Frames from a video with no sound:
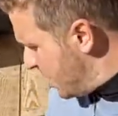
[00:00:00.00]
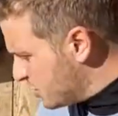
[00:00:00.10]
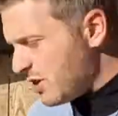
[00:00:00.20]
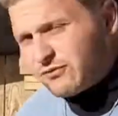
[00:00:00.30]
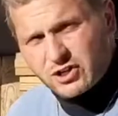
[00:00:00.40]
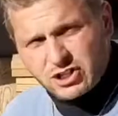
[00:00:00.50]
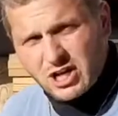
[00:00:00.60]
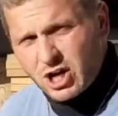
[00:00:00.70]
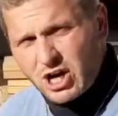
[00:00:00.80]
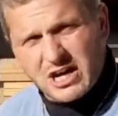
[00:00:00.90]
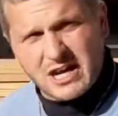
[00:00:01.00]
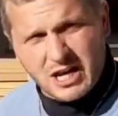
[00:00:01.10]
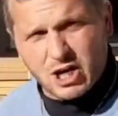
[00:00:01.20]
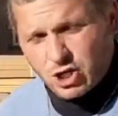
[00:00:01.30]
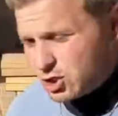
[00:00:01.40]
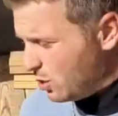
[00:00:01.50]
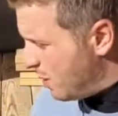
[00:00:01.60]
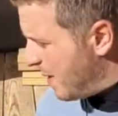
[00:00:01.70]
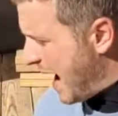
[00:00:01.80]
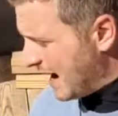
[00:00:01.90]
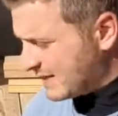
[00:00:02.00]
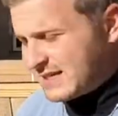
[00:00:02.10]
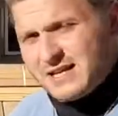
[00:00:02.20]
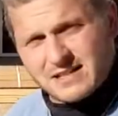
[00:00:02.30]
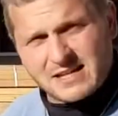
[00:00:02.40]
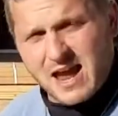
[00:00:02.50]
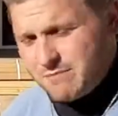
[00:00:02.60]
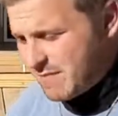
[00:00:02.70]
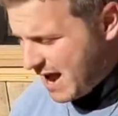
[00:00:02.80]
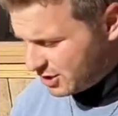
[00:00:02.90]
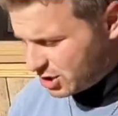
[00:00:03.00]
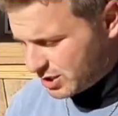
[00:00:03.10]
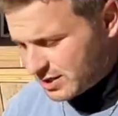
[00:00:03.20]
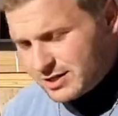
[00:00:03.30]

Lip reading: So the first thing you're going to need in your toolbox is a tape measure.